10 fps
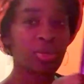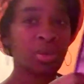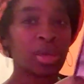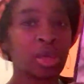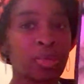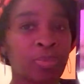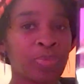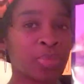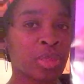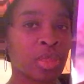green
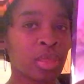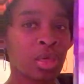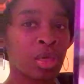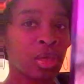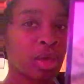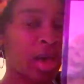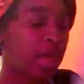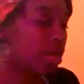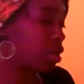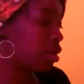
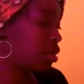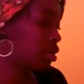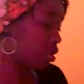cotton.